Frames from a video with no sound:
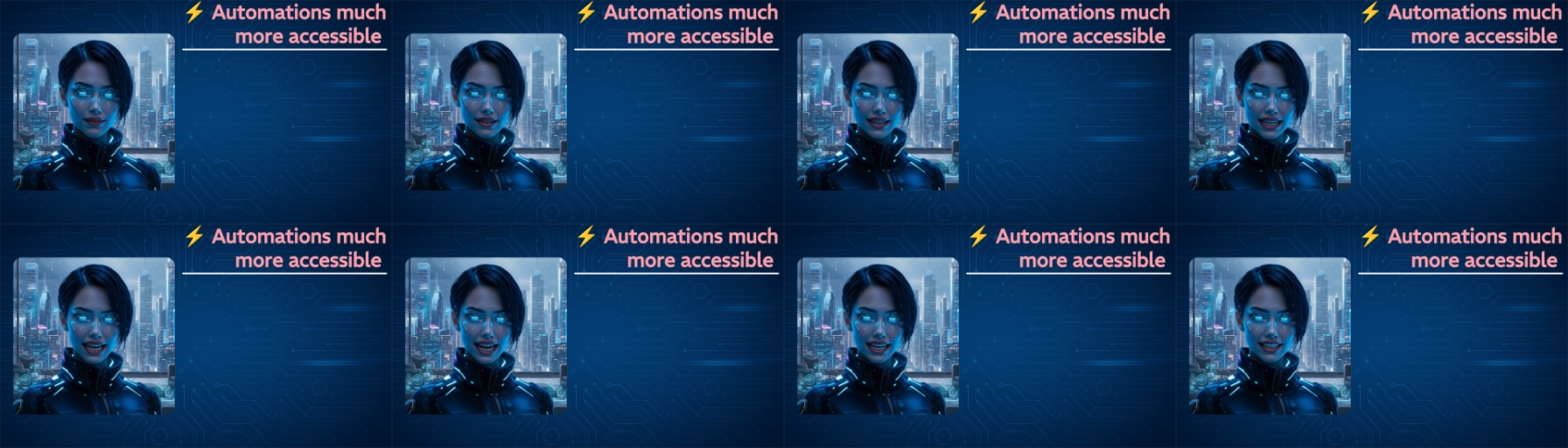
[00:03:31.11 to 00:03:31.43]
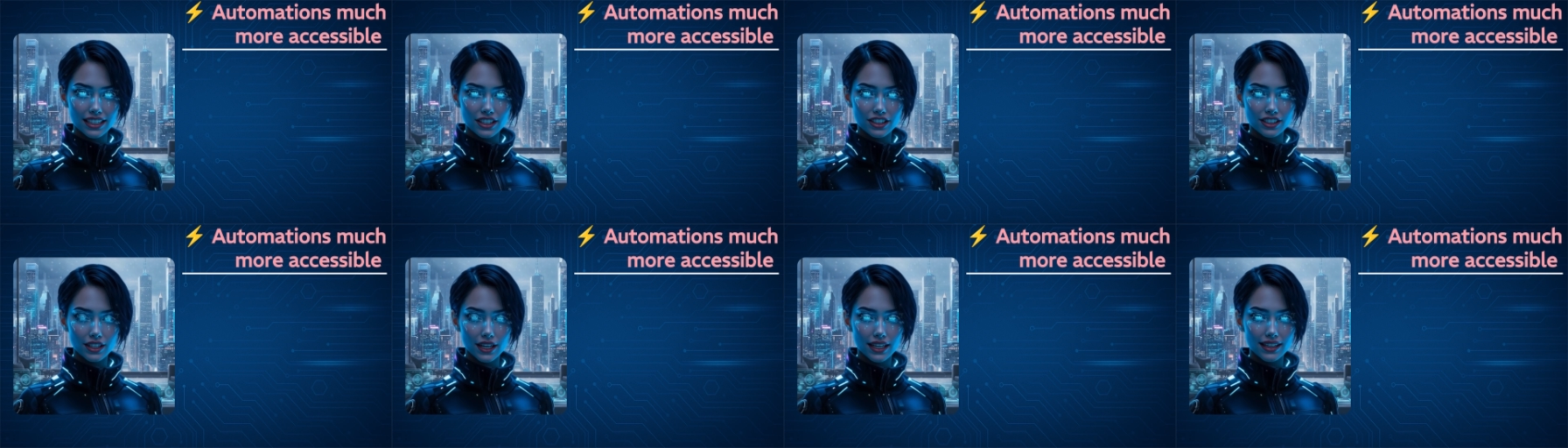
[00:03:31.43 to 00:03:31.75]
the
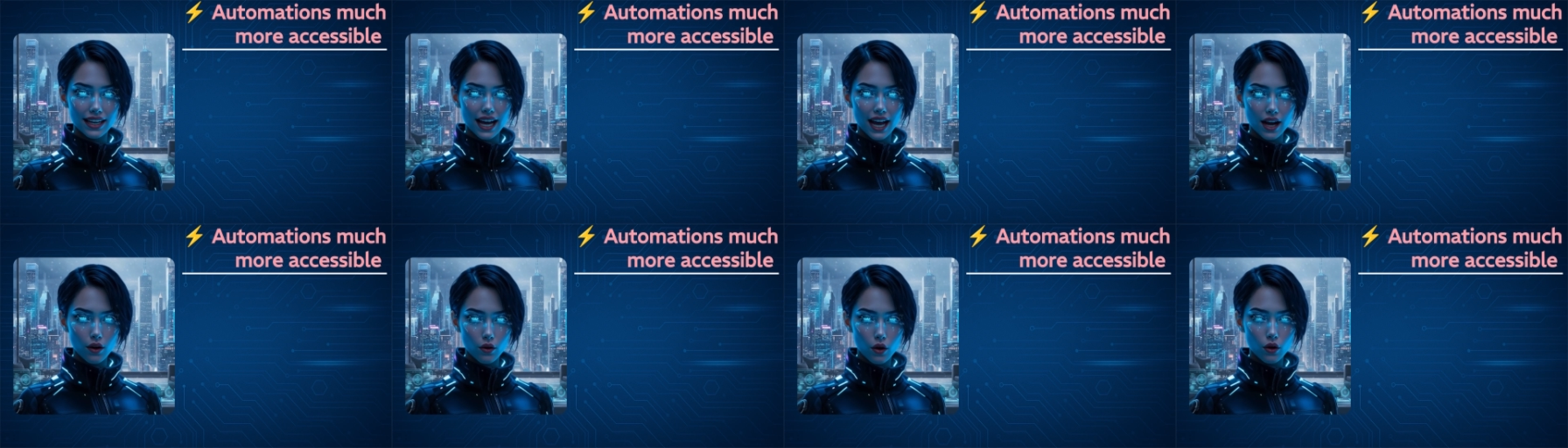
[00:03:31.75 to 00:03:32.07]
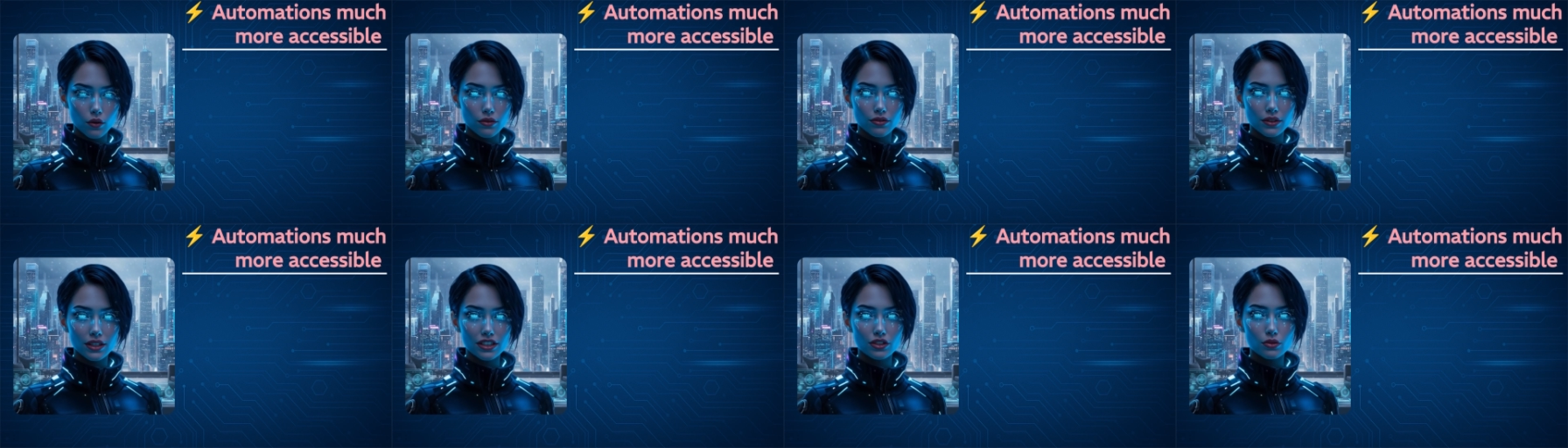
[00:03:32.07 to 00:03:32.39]
editor now
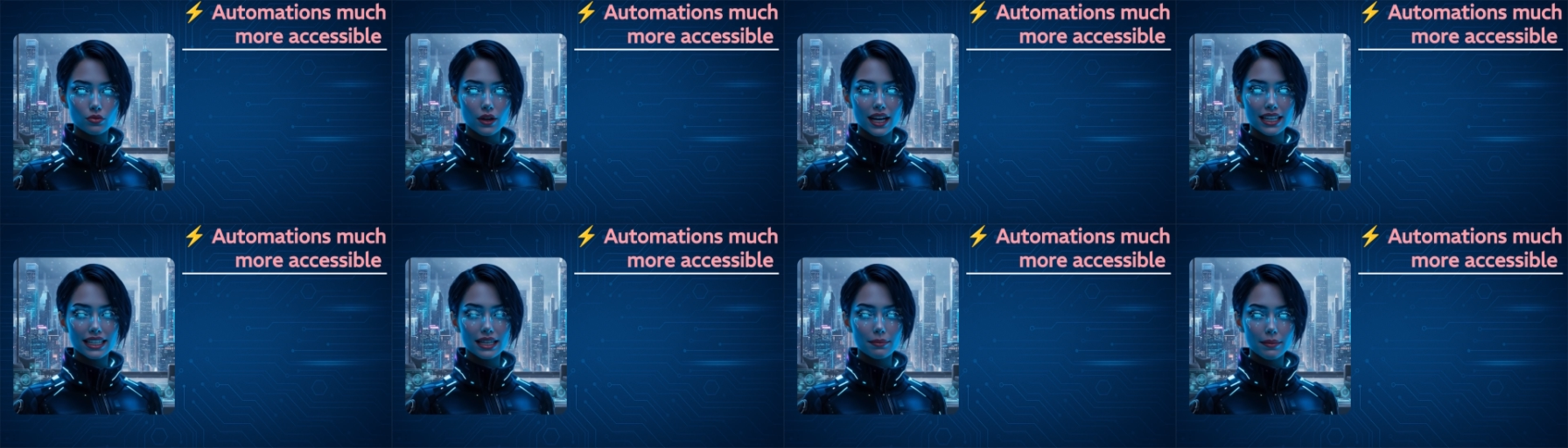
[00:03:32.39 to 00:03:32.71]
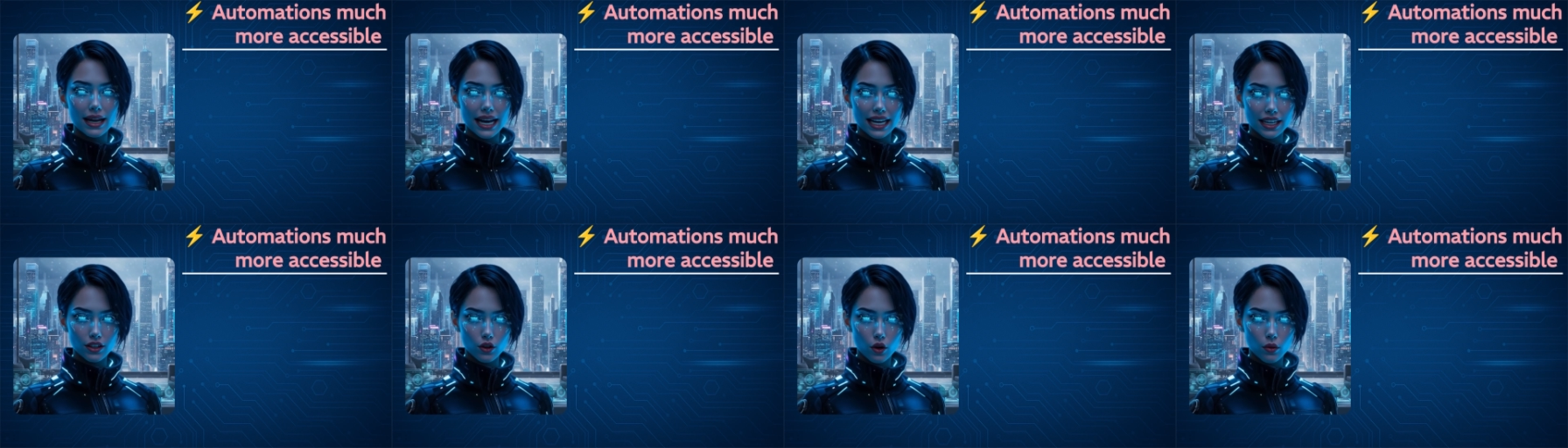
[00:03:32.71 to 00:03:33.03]
offers
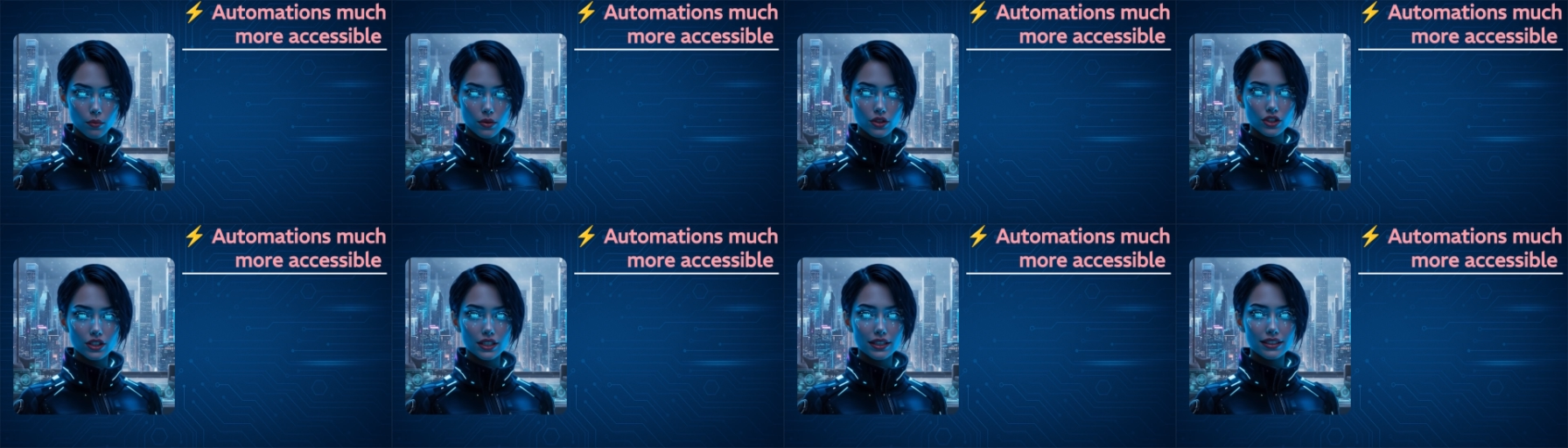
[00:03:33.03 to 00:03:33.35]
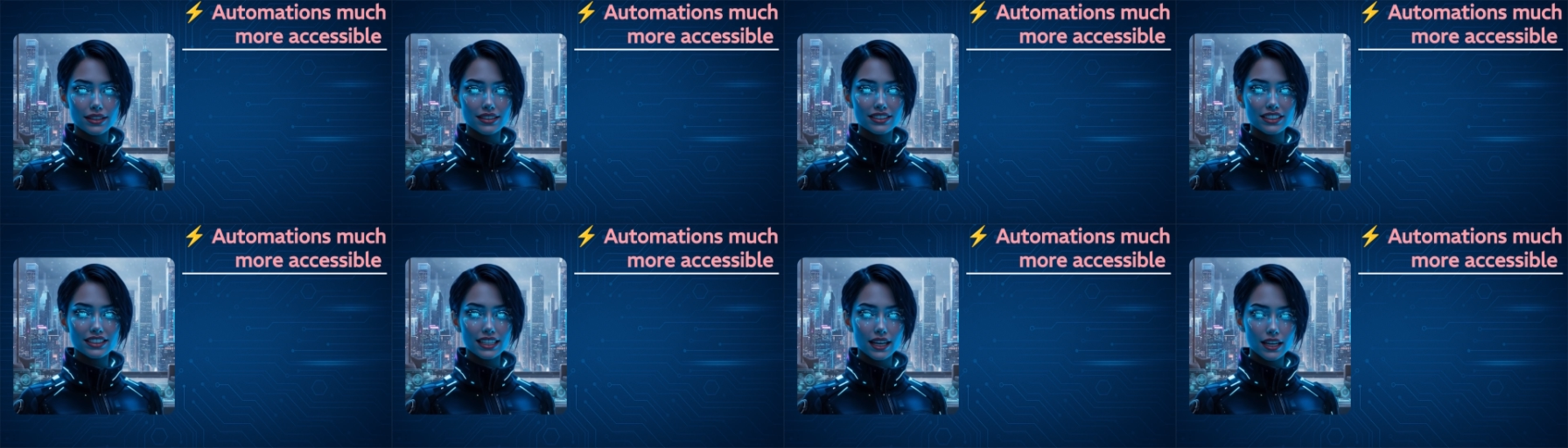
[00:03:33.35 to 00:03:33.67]
ready-made
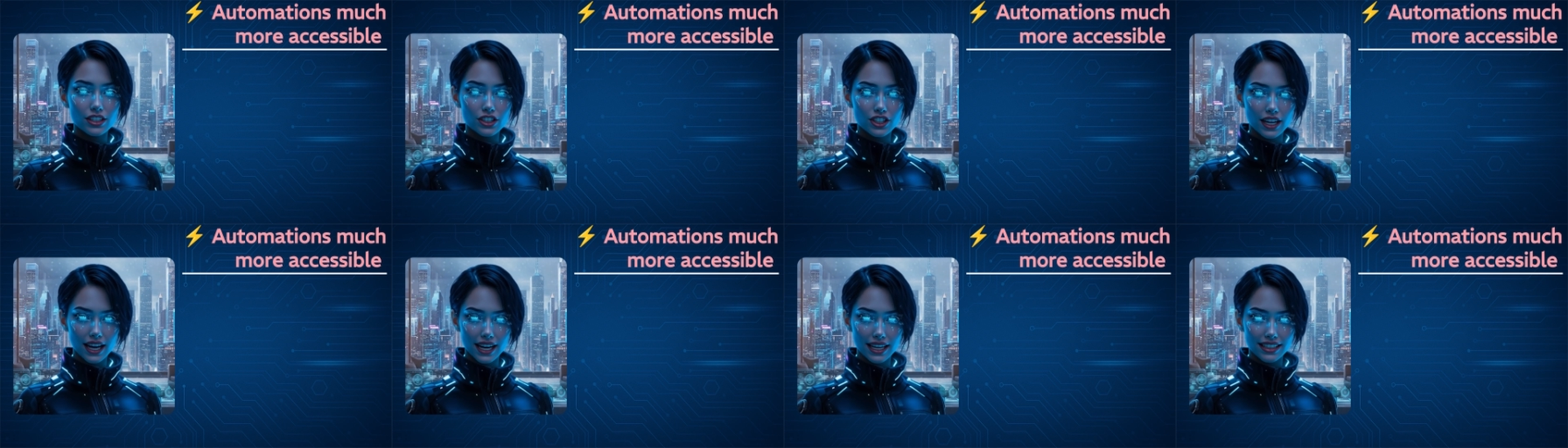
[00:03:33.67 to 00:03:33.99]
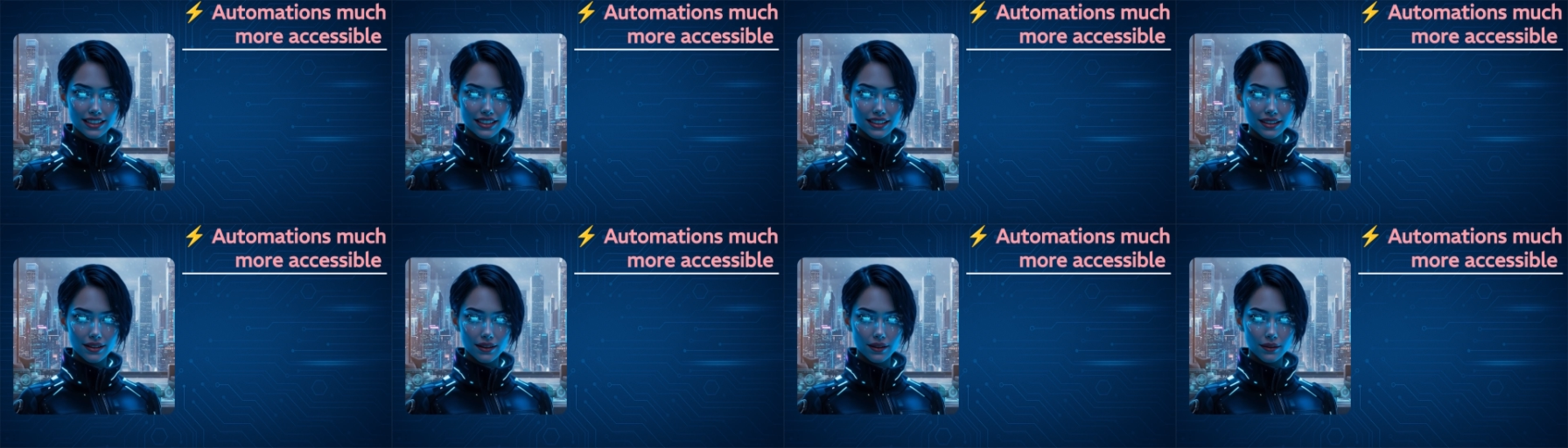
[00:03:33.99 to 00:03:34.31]
options such
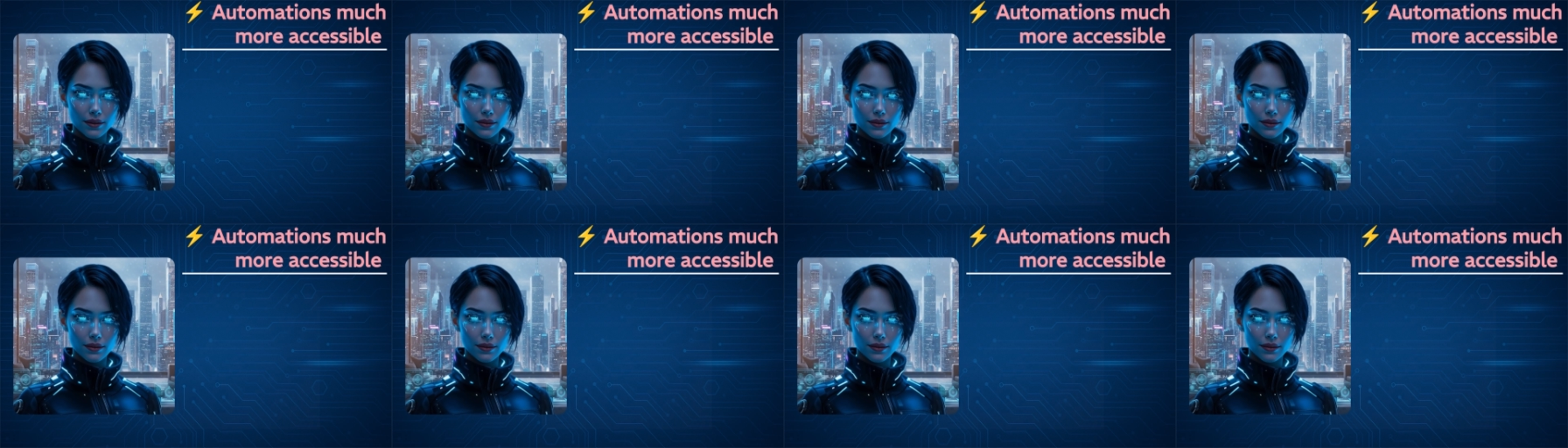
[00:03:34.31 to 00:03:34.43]
as